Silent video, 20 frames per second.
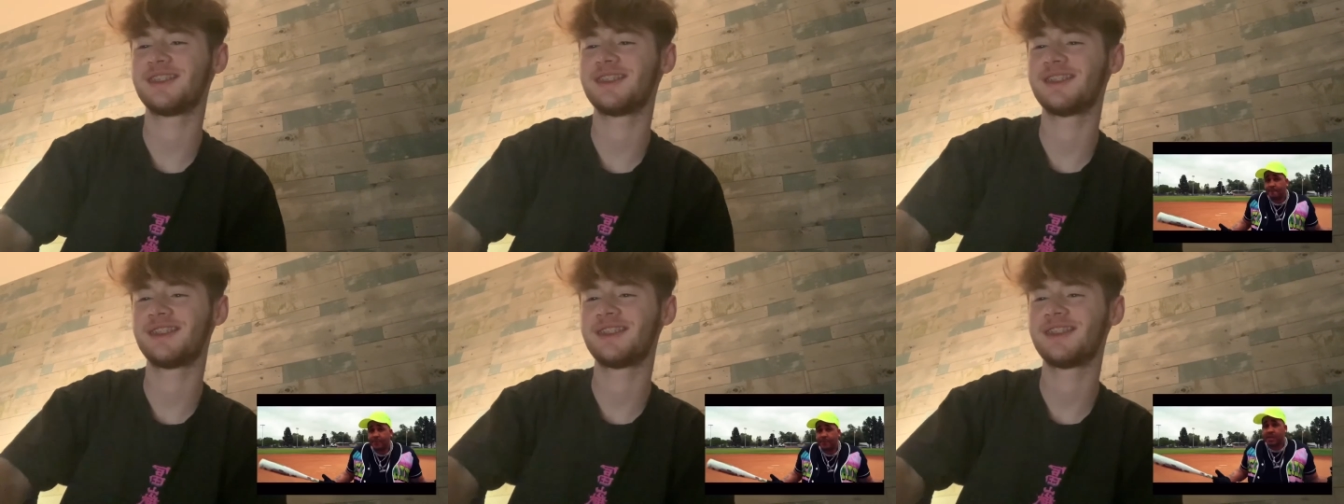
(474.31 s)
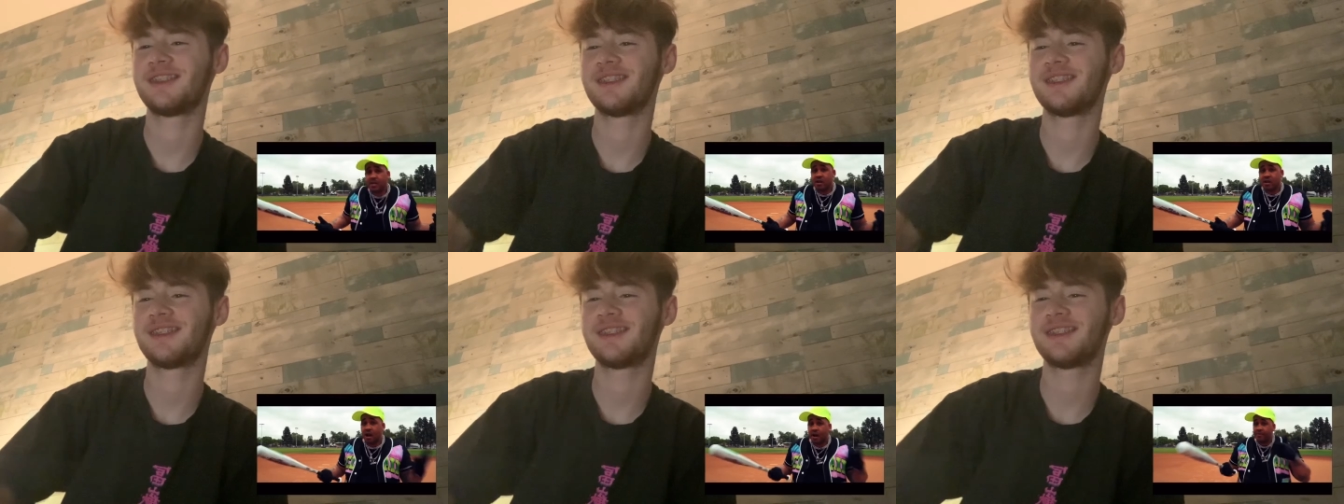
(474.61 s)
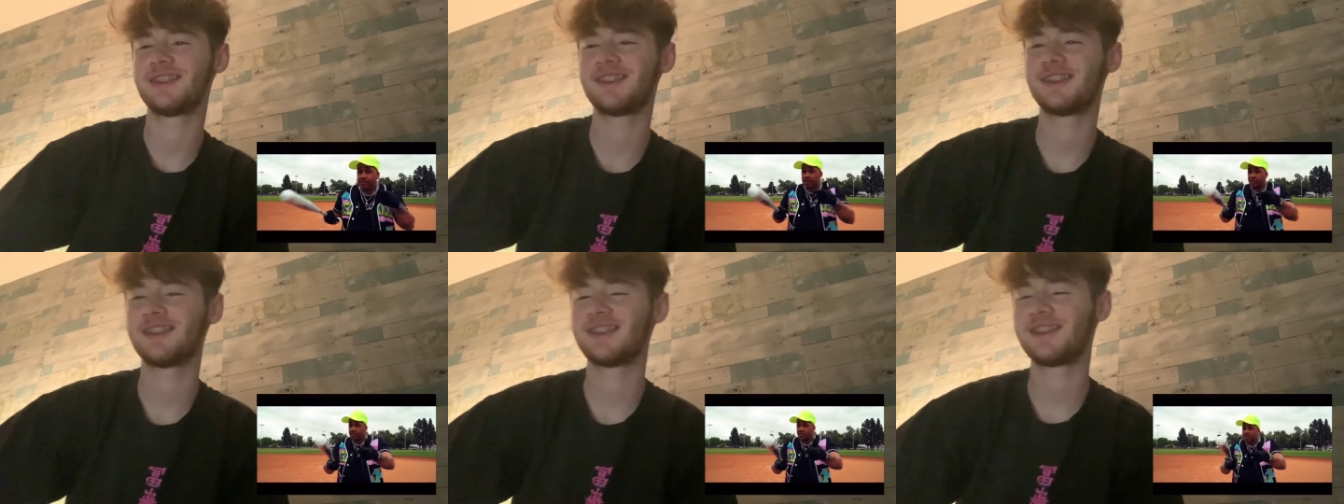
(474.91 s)

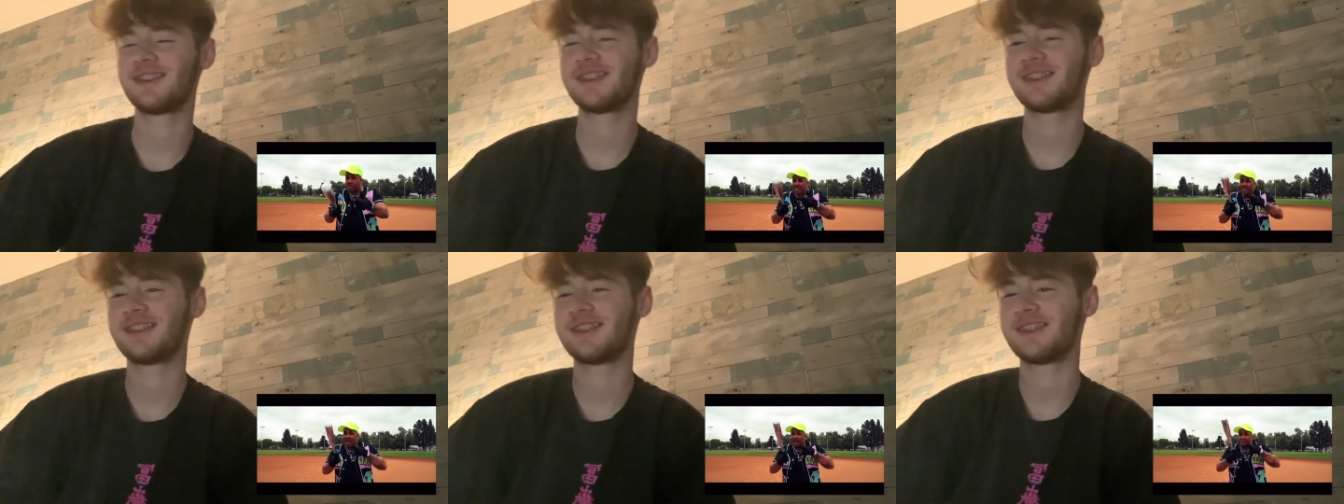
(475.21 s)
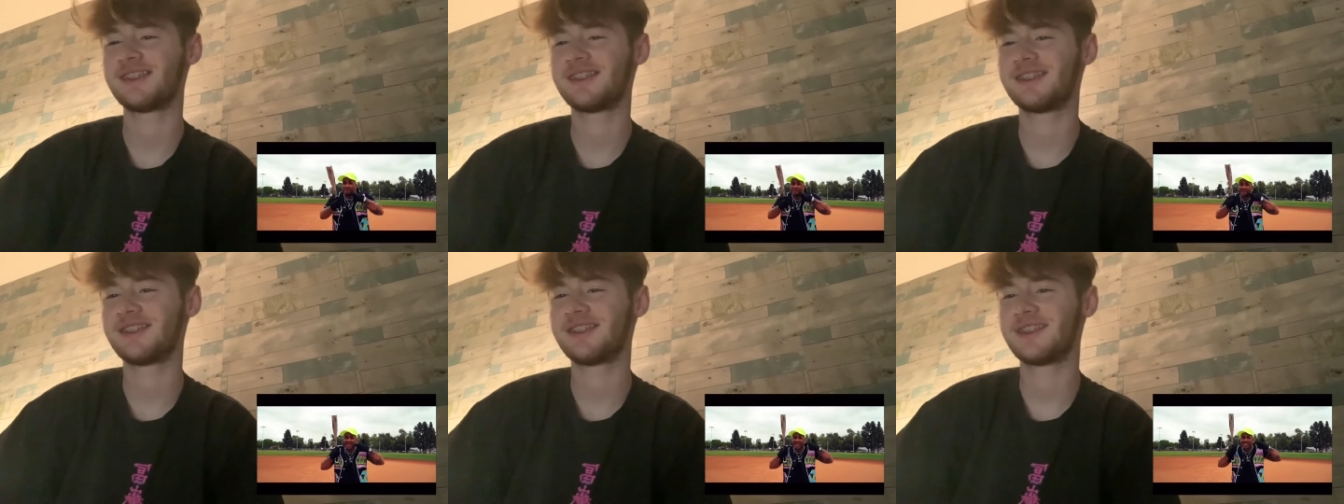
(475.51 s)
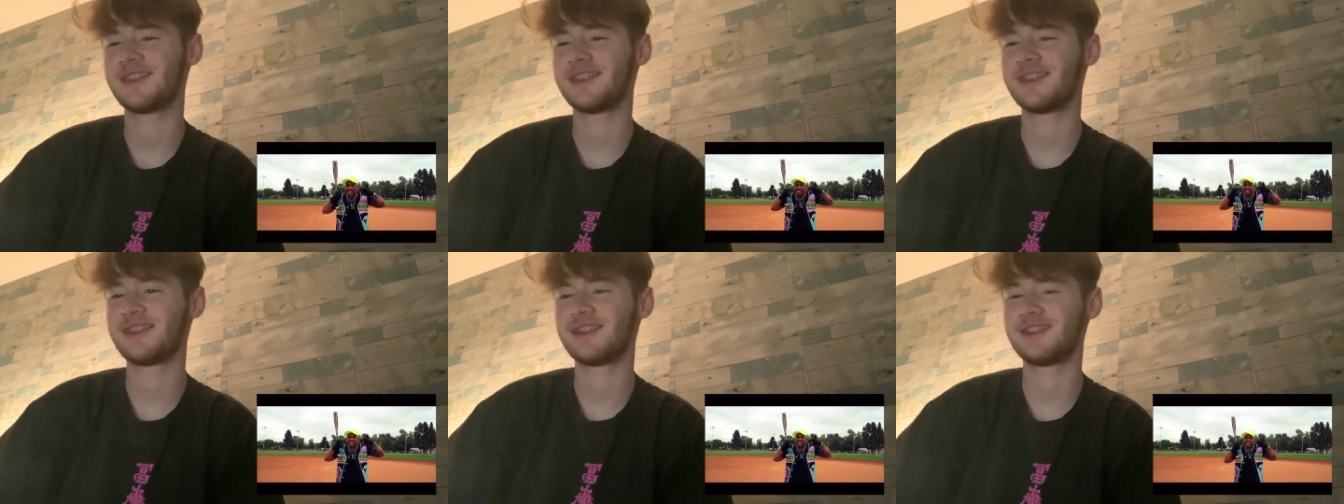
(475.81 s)

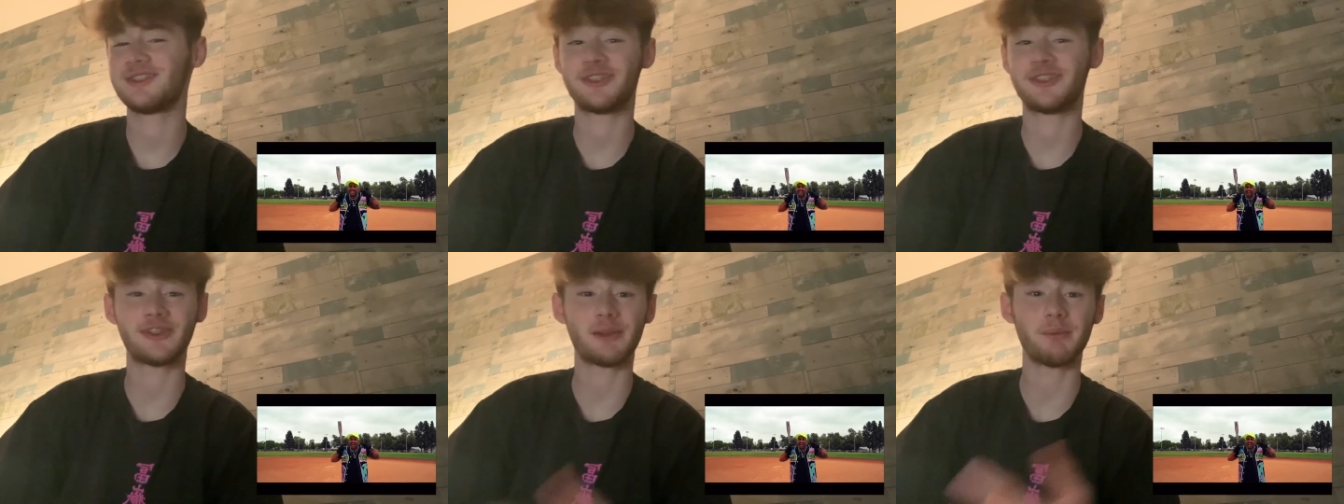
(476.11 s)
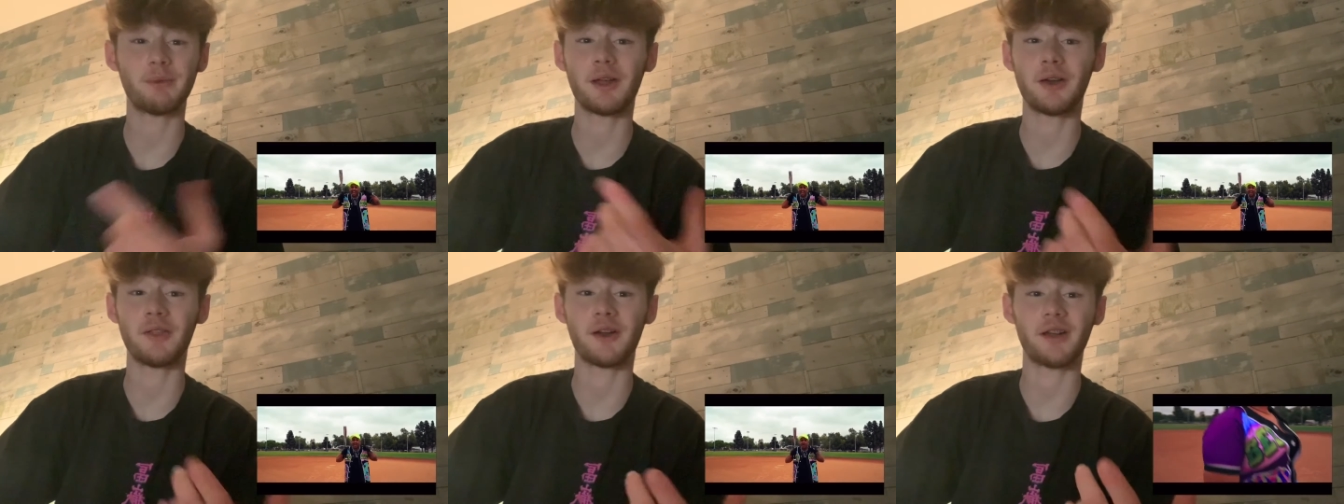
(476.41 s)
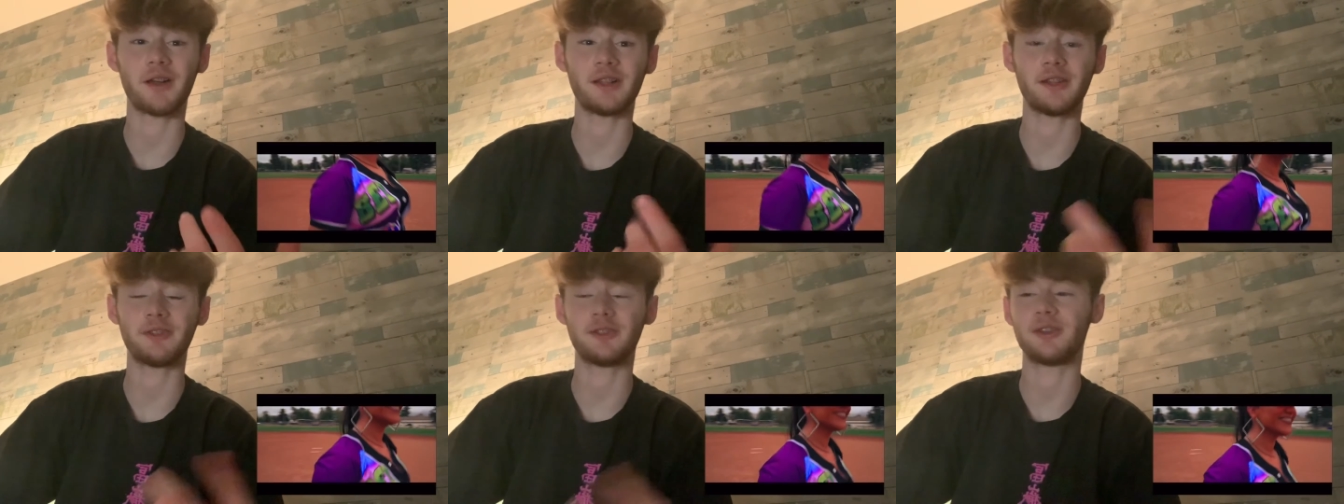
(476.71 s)
Just let me know that. I
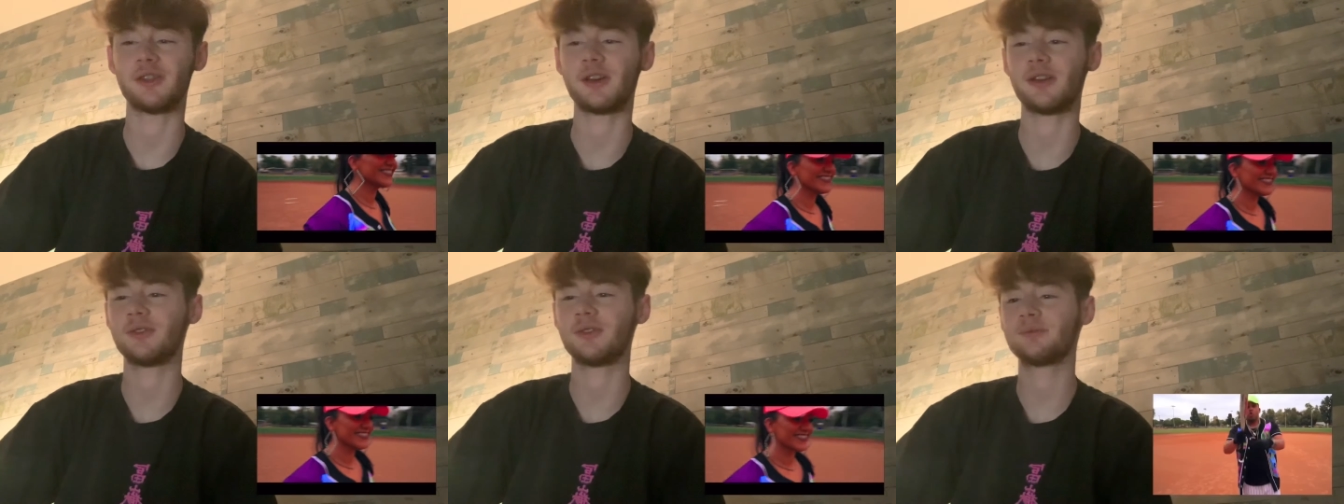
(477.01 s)
like to know.